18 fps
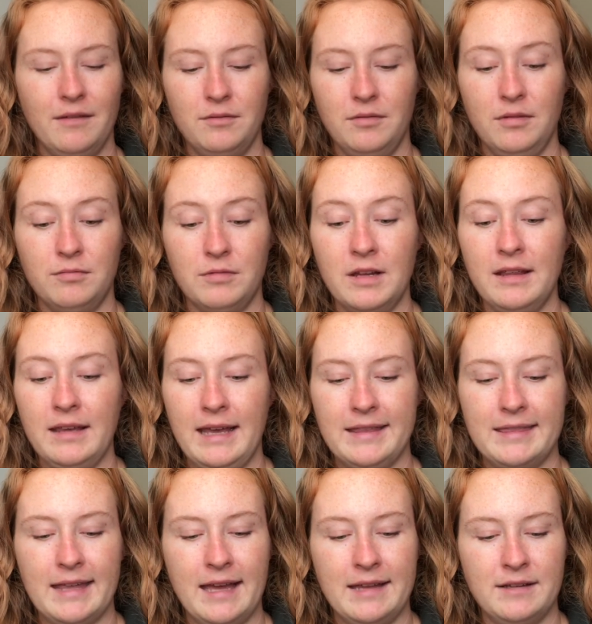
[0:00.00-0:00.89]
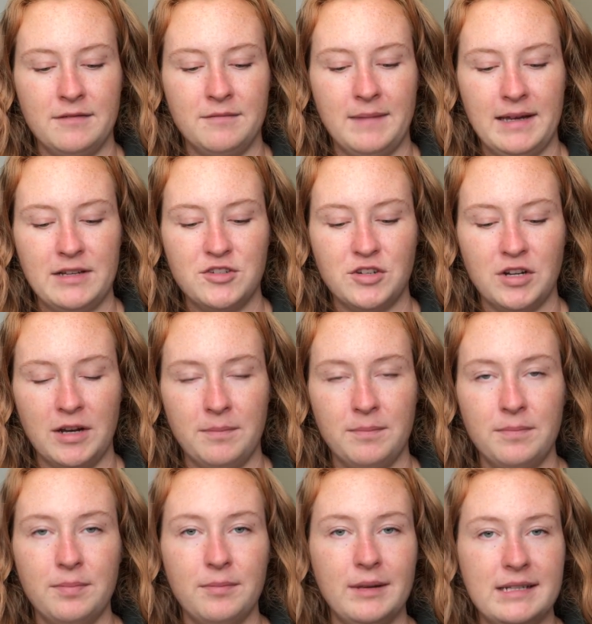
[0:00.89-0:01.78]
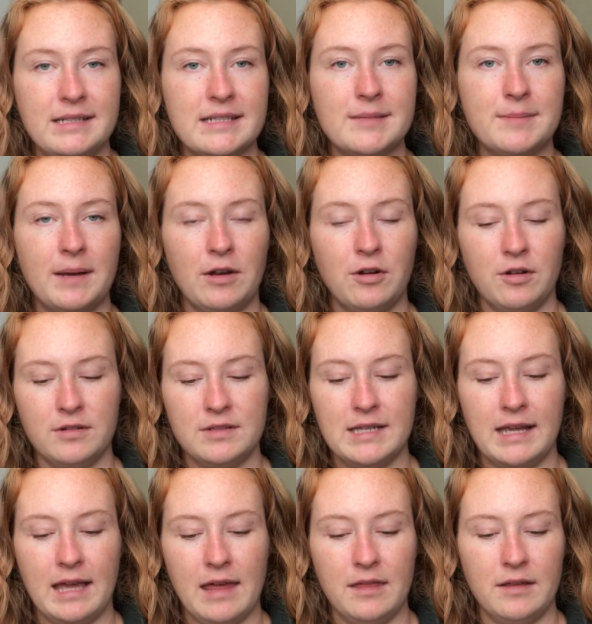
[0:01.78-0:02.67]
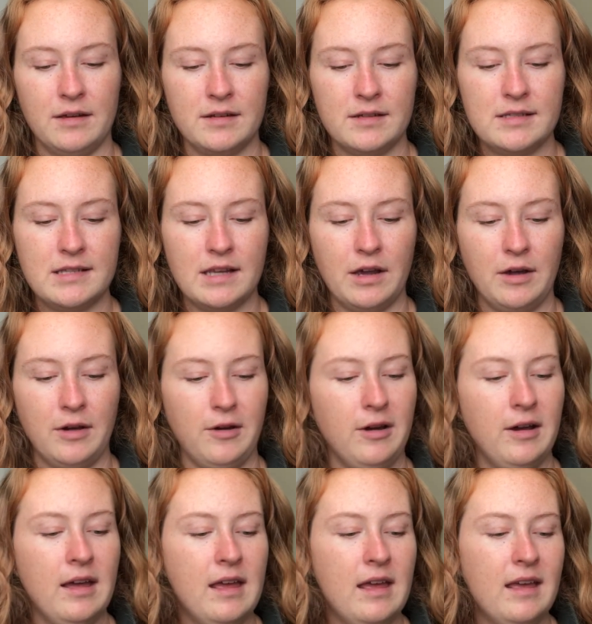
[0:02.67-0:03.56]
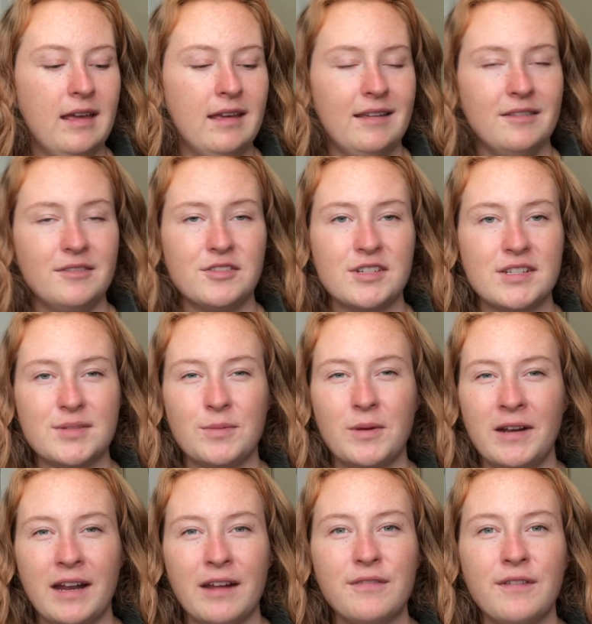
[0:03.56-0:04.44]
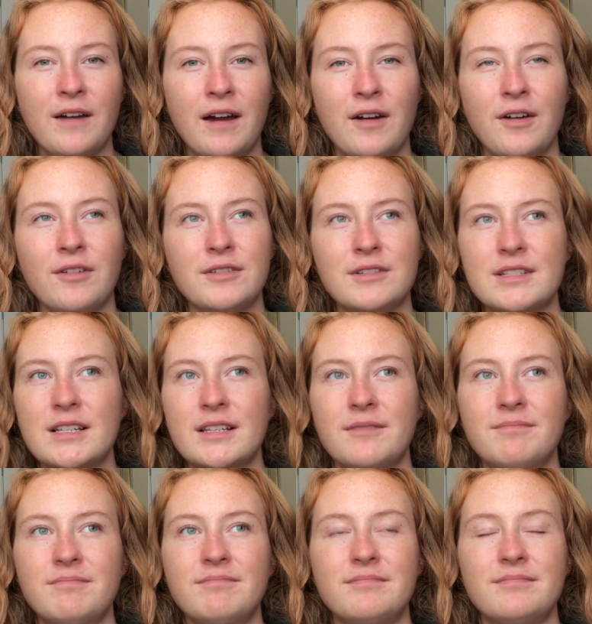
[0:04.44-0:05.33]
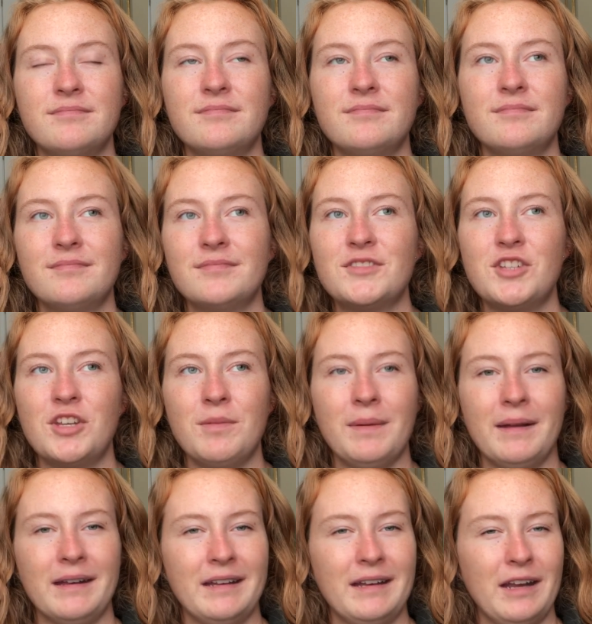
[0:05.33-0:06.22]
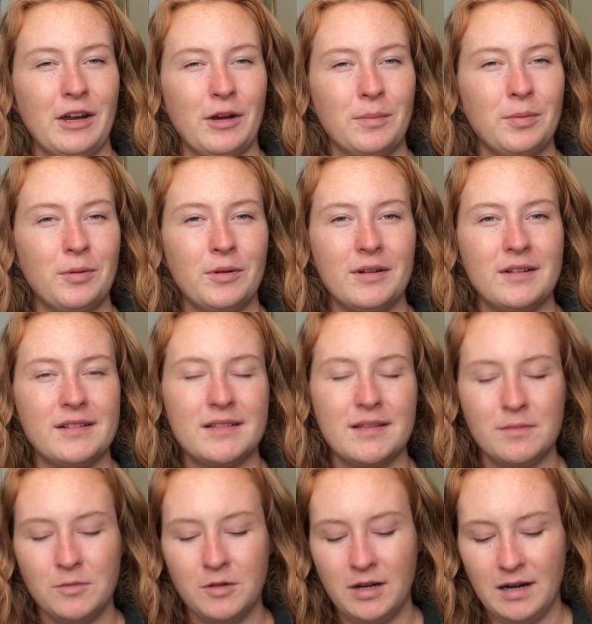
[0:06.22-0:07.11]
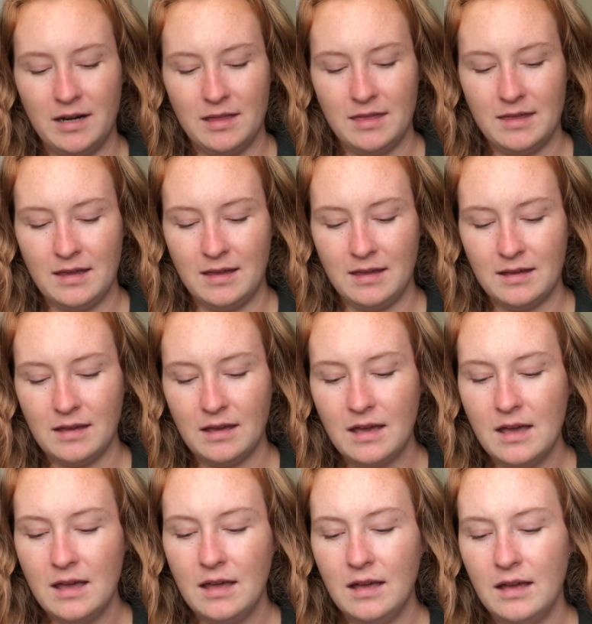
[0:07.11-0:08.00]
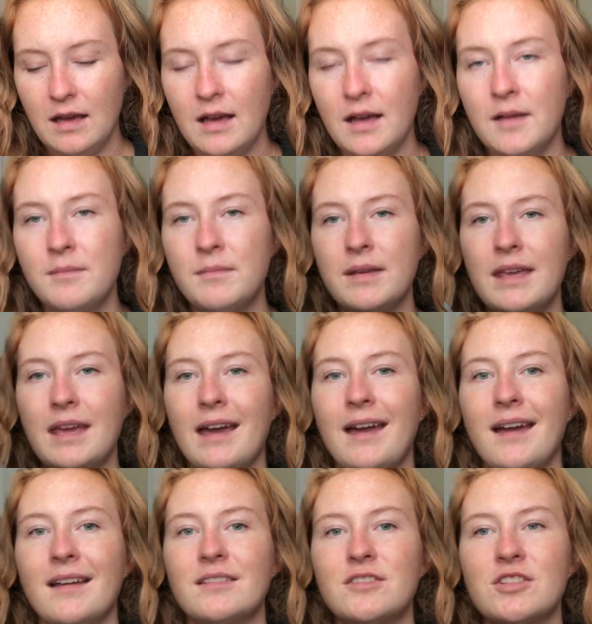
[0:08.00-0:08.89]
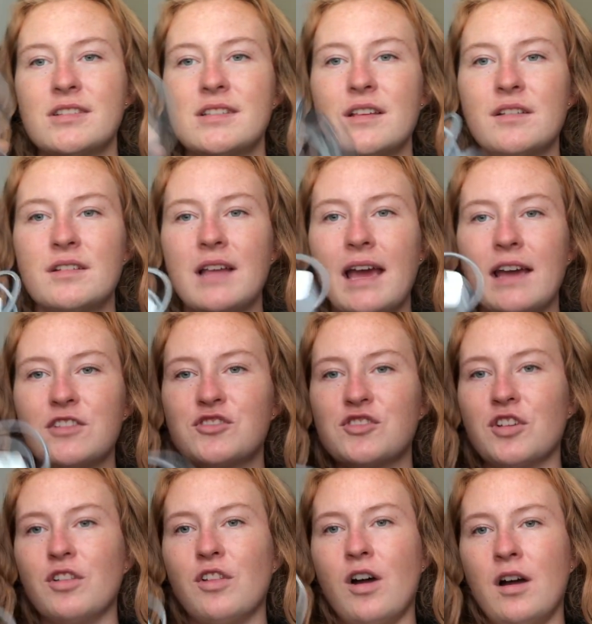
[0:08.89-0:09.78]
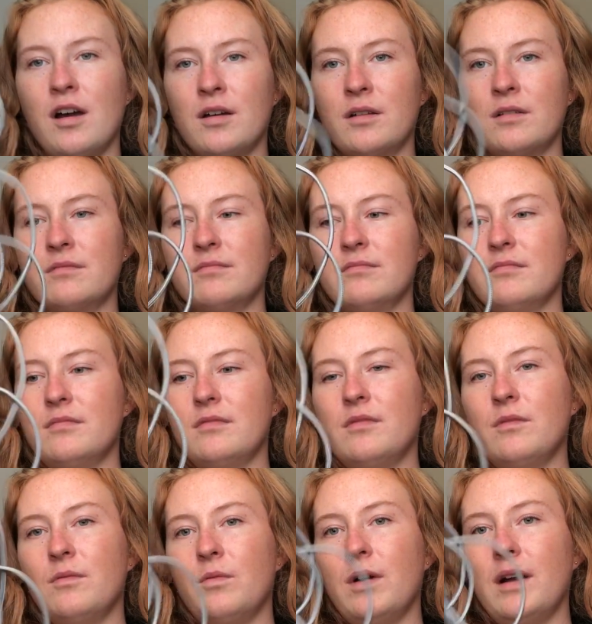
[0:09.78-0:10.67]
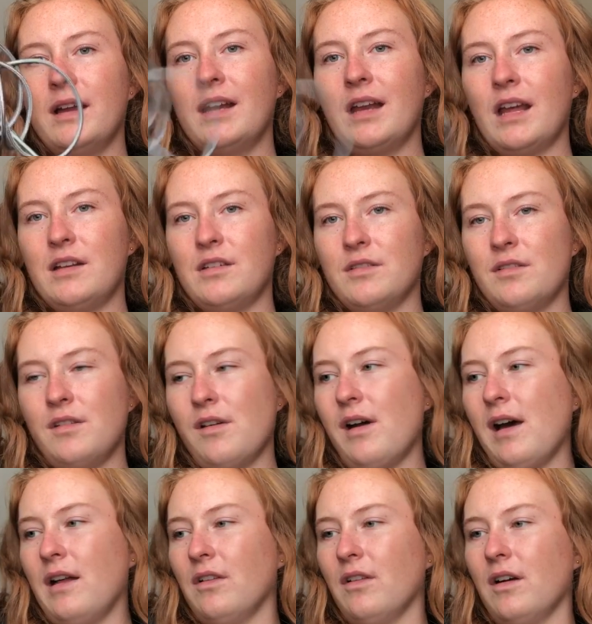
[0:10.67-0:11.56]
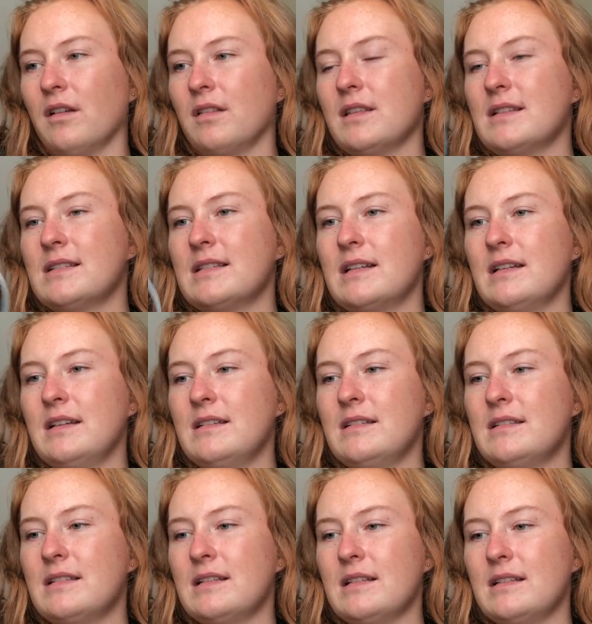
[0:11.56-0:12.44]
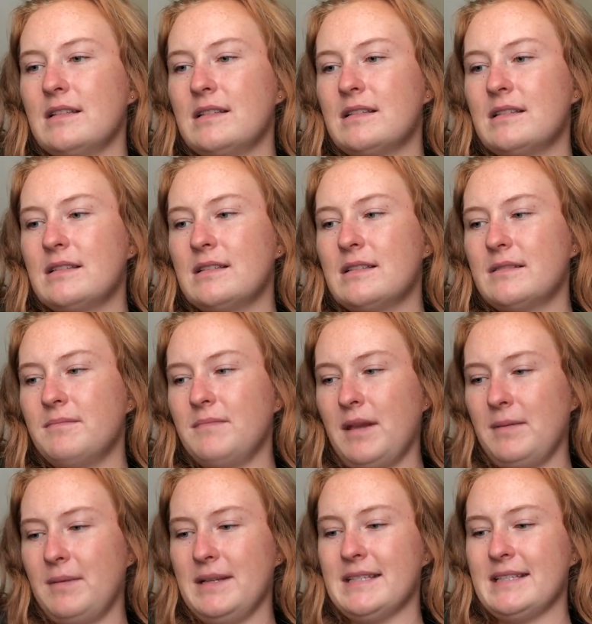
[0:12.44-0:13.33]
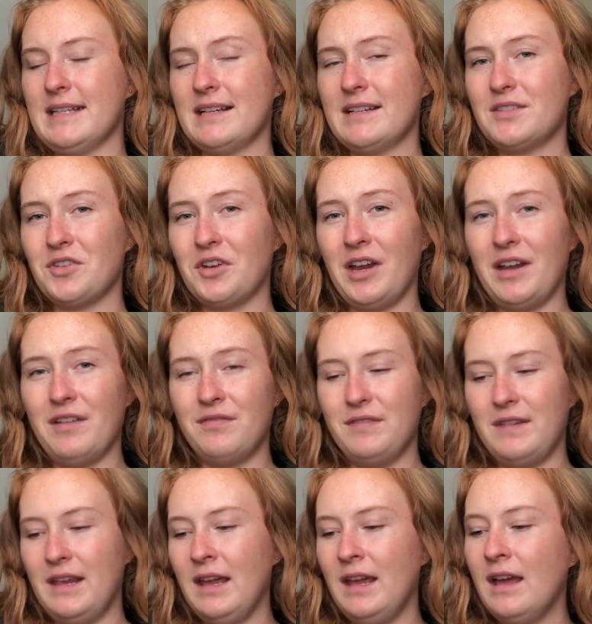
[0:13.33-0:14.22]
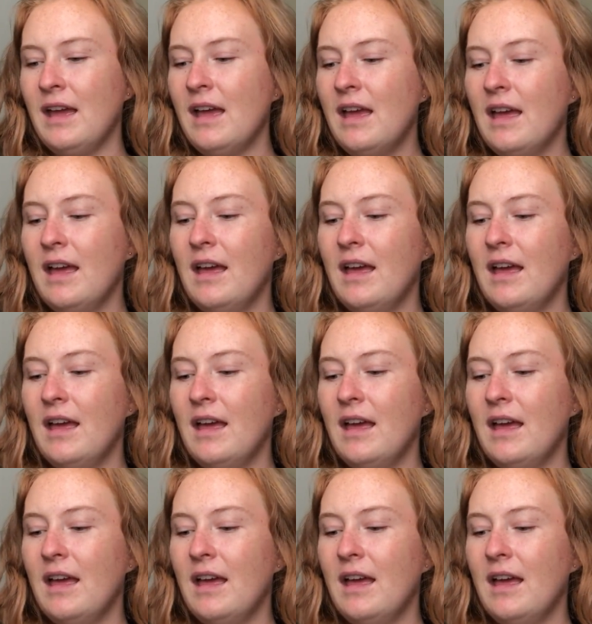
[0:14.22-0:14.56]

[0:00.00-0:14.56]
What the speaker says: really at the end of my trip in Spain altogether. So it was just one I found cheap at an airport somewhere, I think. But yeah, just an extra long one. I don't know how long this is. It's maybe 6 or 8 feet.